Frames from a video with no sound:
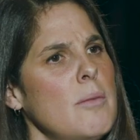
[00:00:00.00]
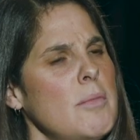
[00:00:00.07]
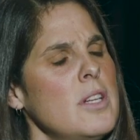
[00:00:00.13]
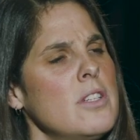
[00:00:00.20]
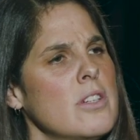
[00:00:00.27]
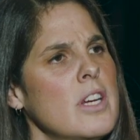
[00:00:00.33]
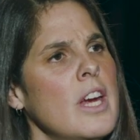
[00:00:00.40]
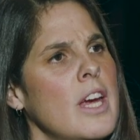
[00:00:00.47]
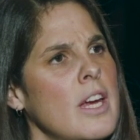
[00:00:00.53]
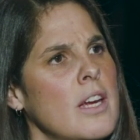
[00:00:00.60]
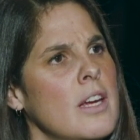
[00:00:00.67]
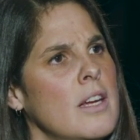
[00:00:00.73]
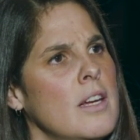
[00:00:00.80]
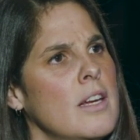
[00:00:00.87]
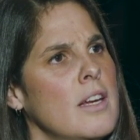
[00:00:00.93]
means you're gay.
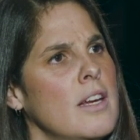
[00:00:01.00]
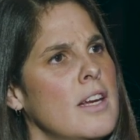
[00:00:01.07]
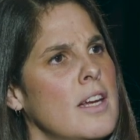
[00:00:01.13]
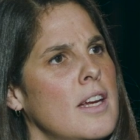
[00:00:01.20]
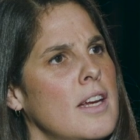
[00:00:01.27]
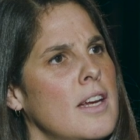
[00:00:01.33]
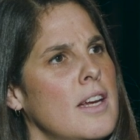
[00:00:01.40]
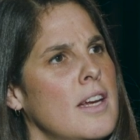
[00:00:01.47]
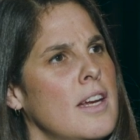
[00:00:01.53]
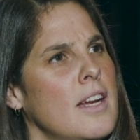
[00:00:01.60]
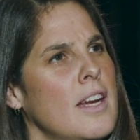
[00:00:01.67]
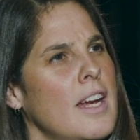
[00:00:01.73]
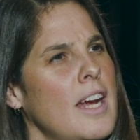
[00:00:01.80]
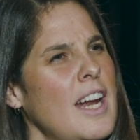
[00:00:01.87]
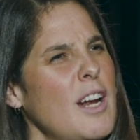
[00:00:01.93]

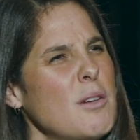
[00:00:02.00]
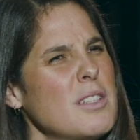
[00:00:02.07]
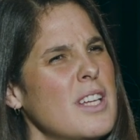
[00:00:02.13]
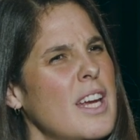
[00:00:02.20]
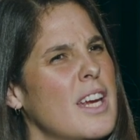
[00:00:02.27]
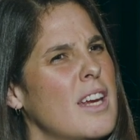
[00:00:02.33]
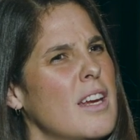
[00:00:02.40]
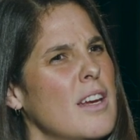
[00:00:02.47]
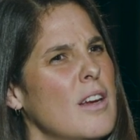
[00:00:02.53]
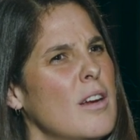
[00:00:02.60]
And I was like,